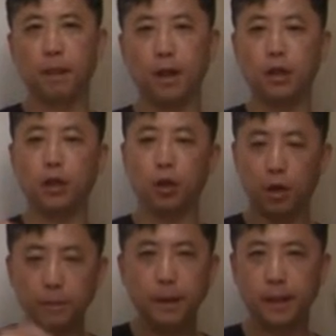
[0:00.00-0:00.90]
In the
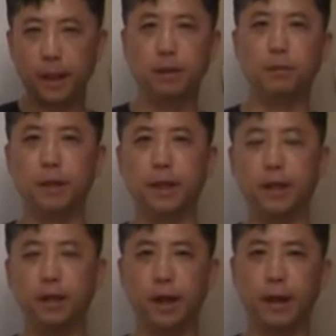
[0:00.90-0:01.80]
company get the money.
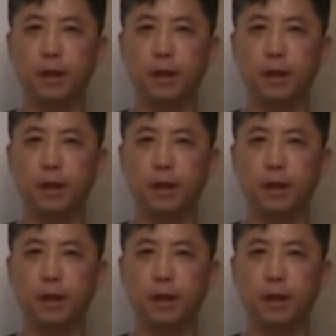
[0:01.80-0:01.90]
And